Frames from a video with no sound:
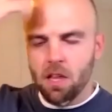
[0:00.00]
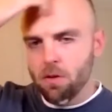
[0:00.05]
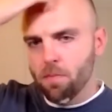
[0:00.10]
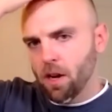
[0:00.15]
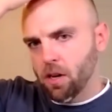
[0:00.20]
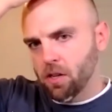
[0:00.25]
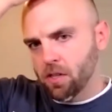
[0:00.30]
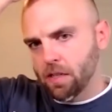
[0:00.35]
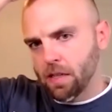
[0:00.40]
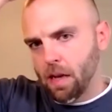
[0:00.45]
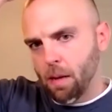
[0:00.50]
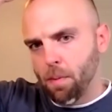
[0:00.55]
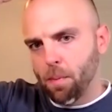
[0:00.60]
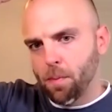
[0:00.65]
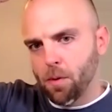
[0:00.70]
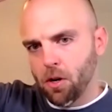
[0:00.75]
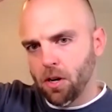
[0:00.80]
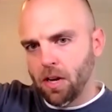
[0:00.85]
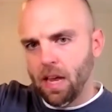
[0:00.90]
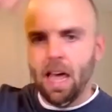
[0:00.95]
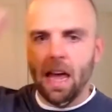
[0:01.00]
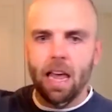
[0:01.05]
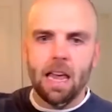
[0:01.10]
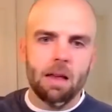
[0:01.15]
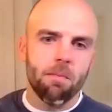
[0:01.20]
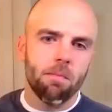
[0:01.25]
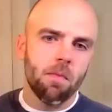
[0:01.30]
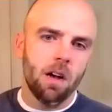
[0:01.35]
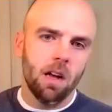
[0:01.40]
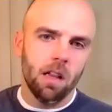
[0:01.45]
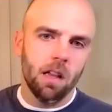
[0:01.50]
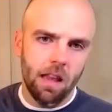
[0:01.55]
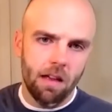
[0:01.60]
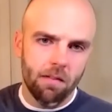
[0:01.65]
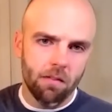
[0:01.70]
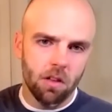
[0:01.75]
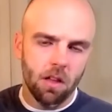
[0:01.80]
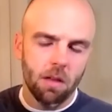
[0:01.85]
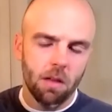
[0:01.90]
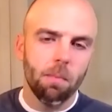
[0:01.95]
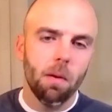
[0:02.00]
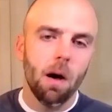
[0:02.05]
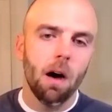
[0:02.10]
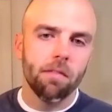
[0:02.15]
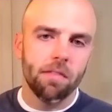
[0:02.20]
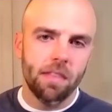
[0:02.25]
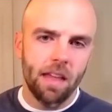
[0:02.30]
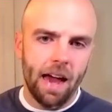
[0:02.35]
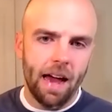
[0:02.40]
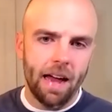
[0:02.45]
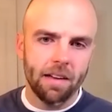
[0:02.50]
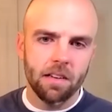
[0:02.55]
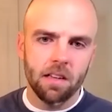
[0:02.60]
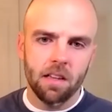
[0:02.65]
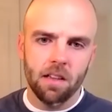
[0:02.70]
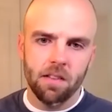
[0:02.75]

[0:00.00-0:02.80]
You better step up your game a level above that in